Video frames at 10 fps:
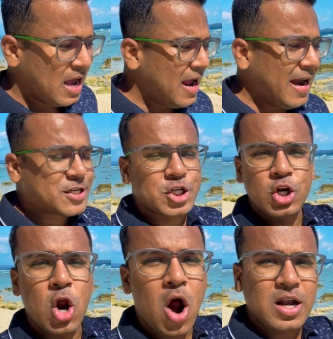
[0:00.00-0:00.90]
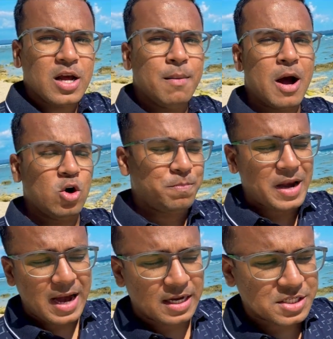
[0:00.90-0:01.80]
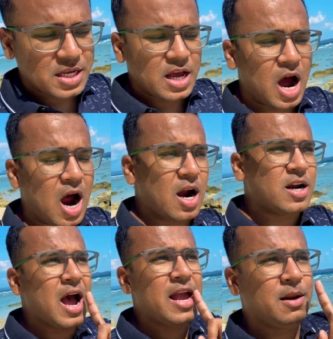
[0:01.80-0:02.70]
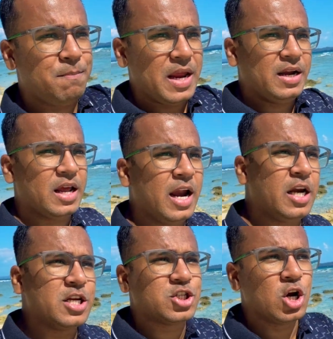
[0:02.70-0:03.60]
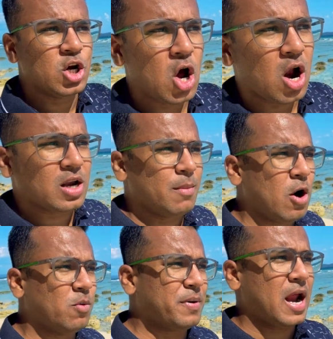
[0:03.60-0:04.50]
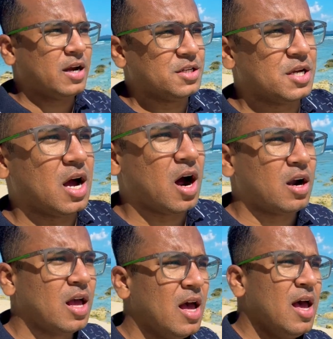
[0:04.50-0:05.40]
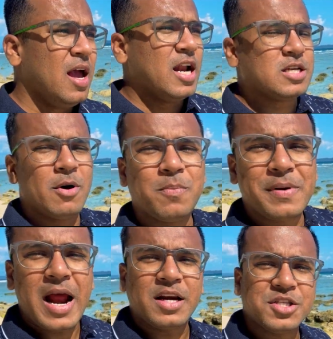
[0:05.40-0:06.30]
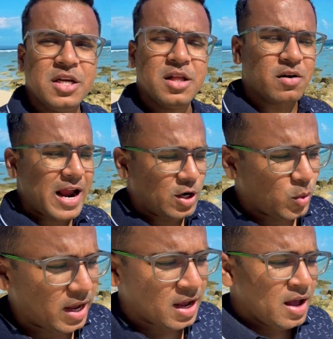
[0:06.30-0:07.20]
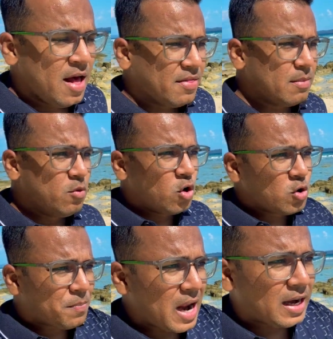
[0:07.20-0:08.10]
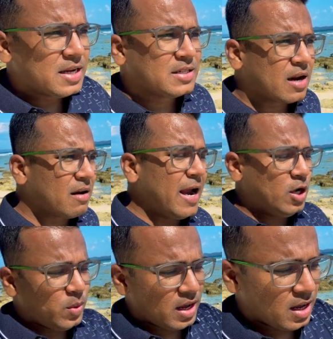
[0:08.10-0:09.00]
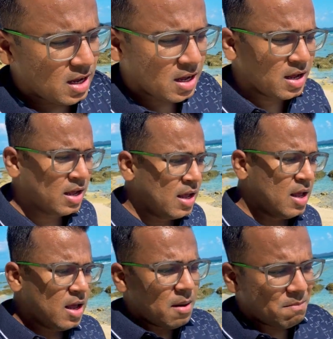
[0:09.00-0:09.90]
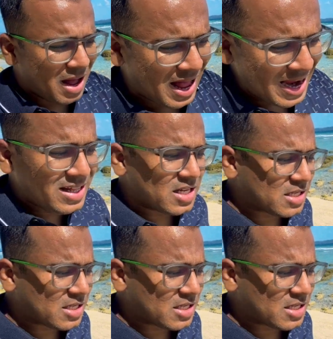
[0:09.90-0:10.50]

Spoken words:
it's not about practicing hard. I repeat, it is not about practicing hard. It's about practicing the right way. The more you practice the right way behind the